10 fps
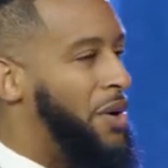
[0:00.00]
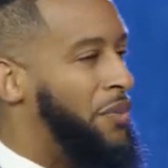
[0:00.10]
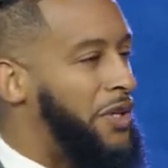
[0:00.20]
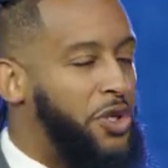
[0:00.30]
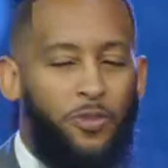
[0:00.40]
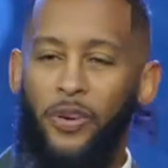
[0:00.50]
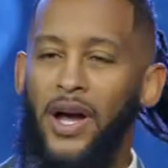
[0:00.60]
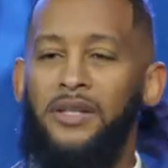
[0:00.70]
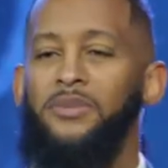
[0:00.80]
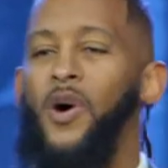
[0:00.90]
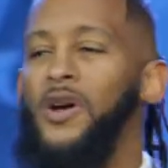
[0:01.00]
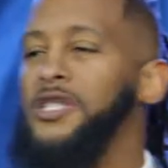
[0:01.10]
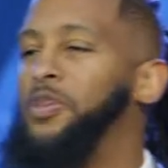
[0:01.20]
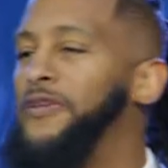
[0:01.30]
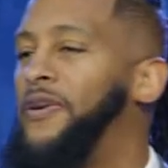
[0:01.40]
When you pray the
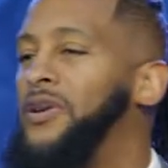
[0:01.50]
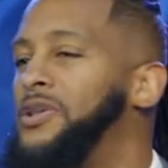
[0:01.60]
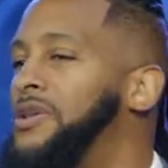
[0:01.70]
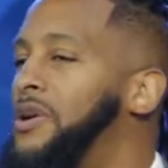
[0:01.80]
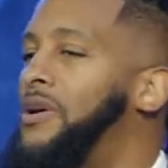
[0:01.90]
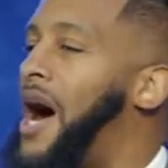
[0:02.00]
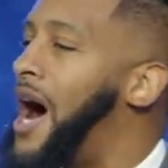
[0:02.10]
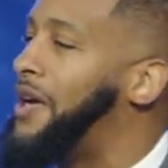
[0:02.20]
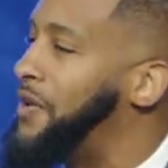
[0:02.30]
mornings before you go out,